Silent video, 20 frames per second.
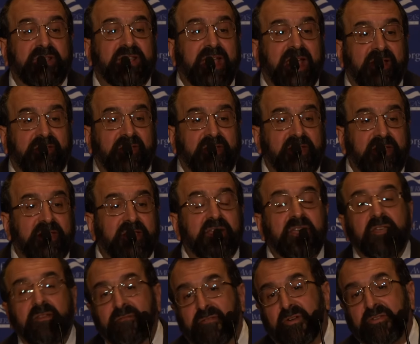reality
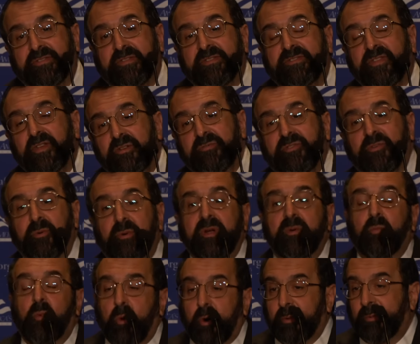versus those who
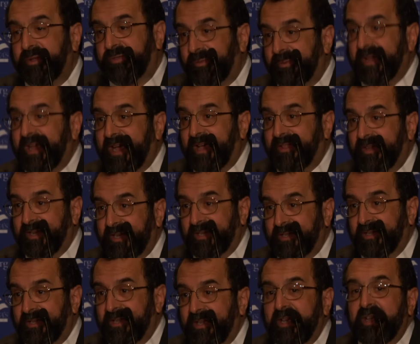are at war with reality.
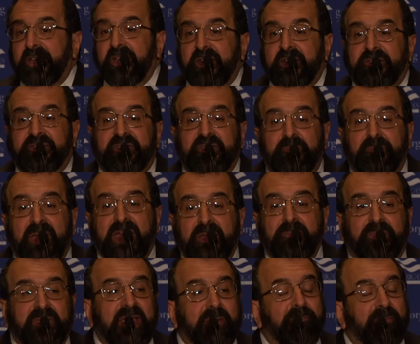It is the
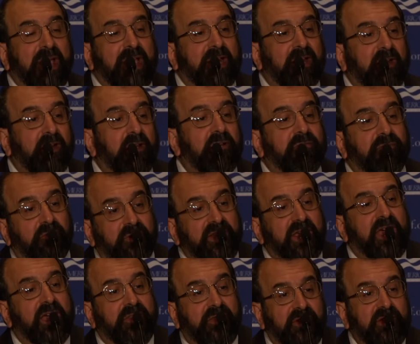ba battle of
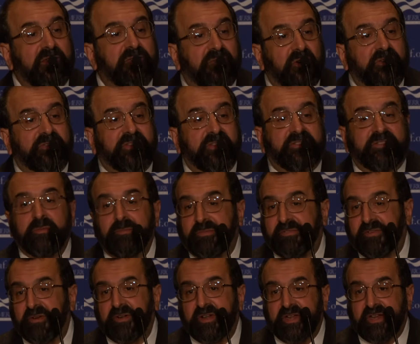reality versus
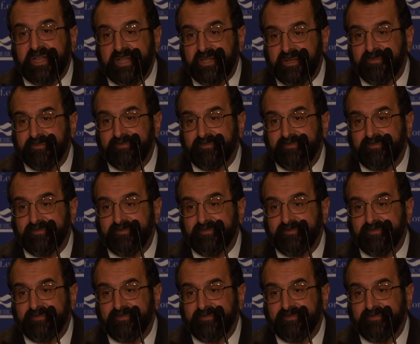absurdity.